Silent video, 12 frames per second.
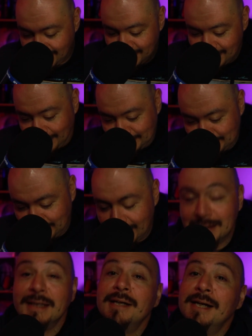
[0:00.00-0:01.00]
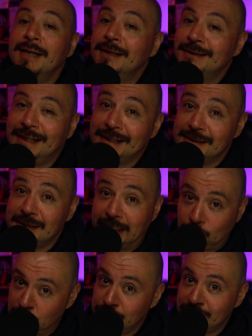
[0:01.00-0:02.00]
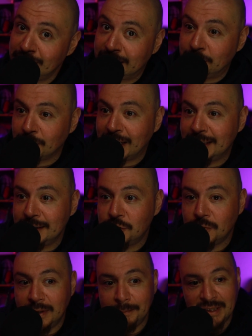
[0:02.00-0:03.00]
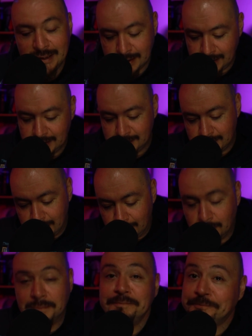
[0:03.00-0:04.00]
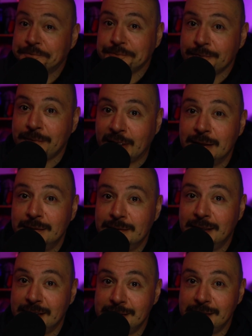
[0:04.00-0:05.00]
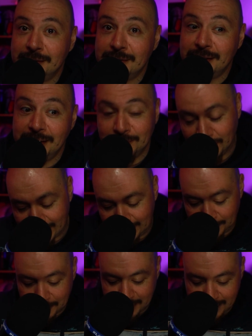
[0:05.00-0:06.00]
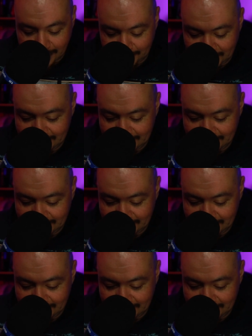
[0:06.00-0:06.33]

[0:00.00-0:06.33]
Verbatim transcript: I don't know. But like I said, we're just going to get right into it because, uh, like I said, it's late and we got to hurry it up.